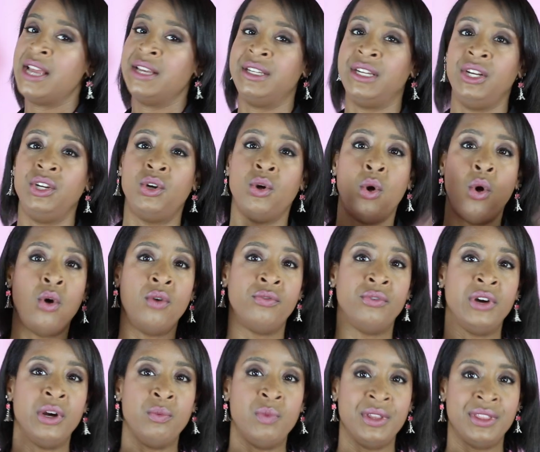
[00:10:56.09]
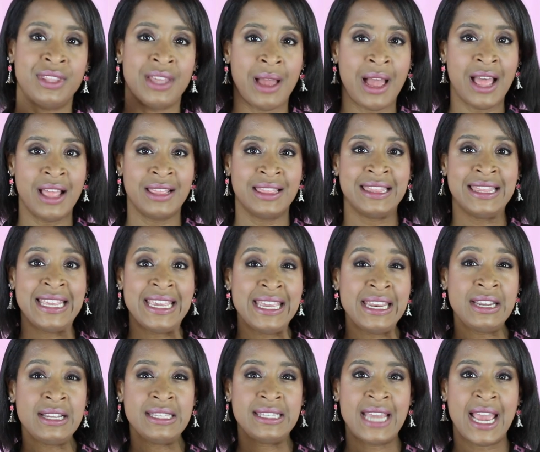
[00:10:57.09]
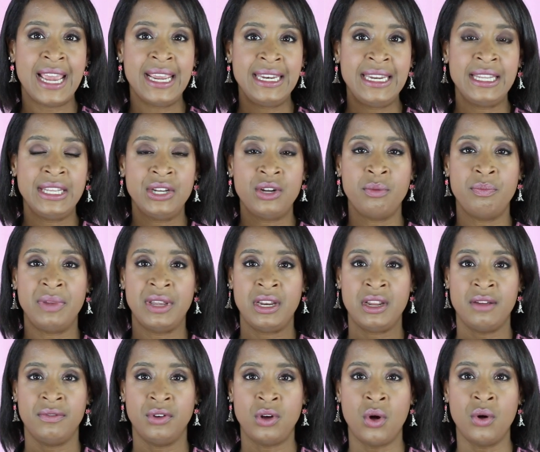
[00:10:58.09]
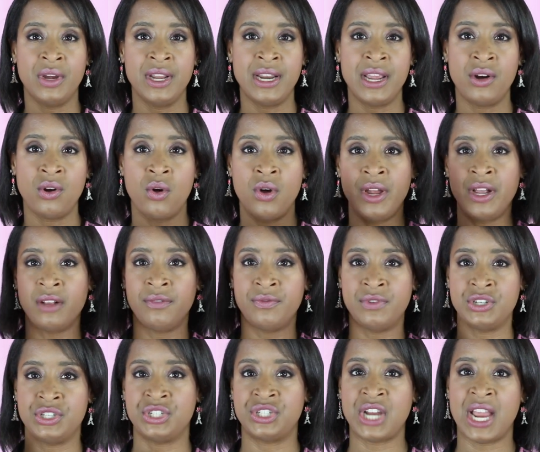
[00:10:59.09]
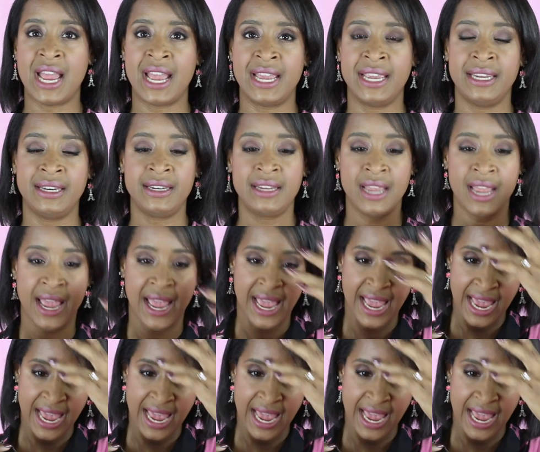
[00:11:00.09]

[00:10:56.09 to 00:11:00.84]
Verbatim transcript: I did go over it with a little tiny little bit of coconut oil for shine.